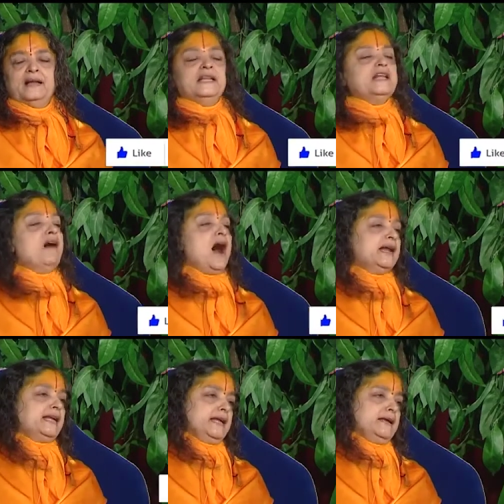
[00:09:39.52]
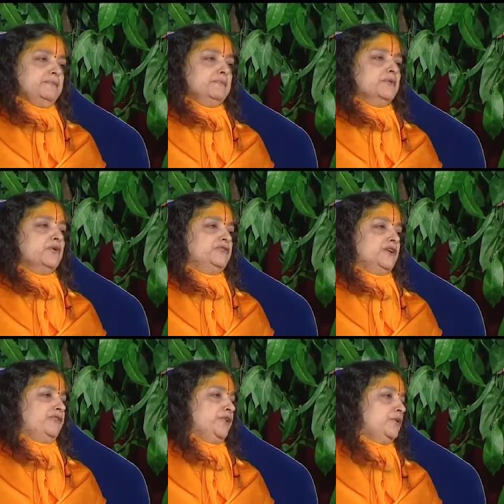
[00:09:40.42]
They hardly moved
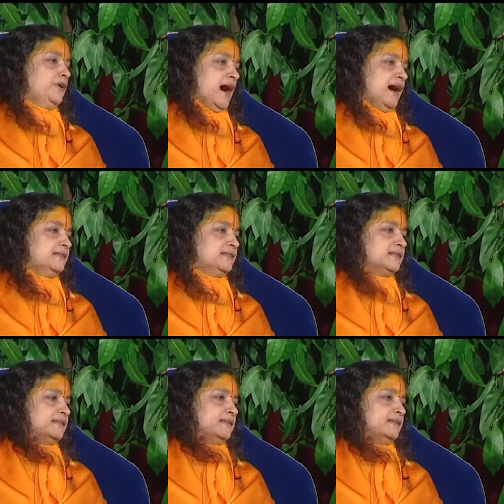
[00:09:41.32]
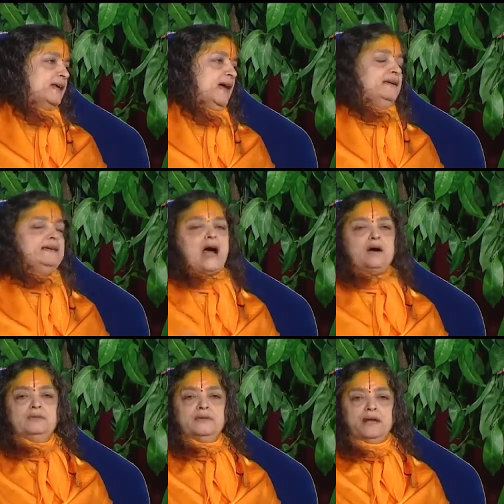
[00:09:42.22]
a few yards and
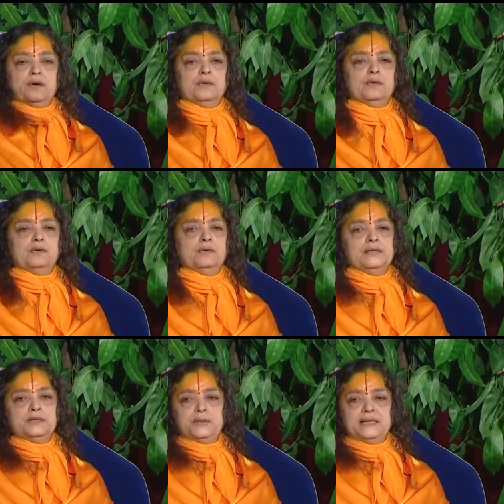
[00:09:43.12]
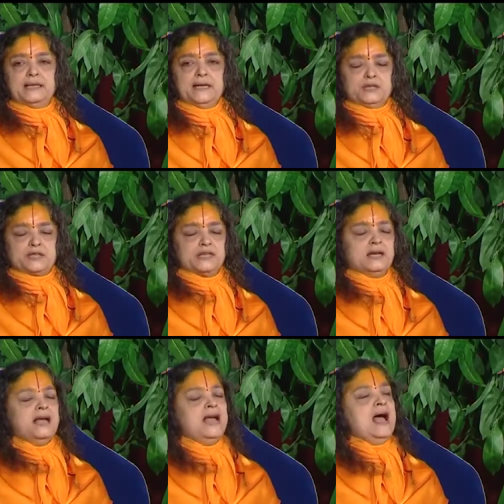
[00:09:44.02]
down they go into a ditch.
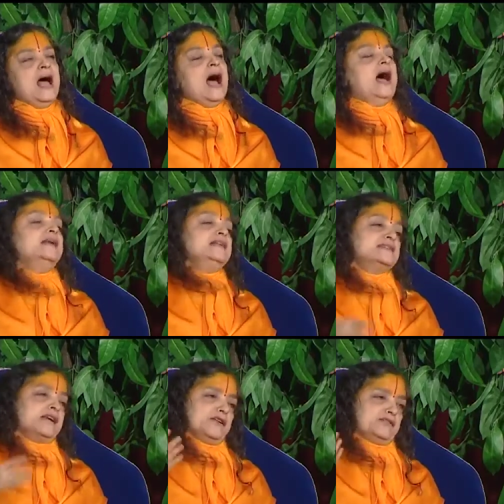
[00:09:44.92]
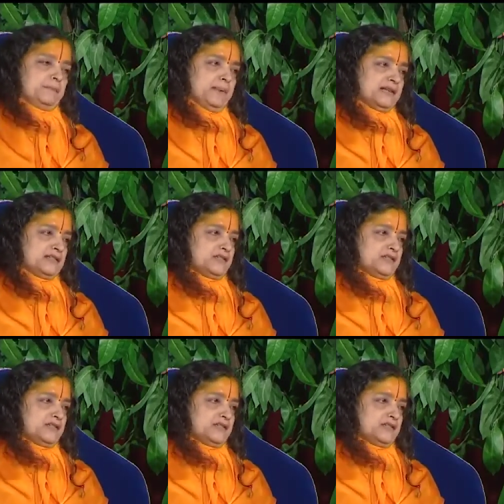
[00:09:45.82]
And instead of the bus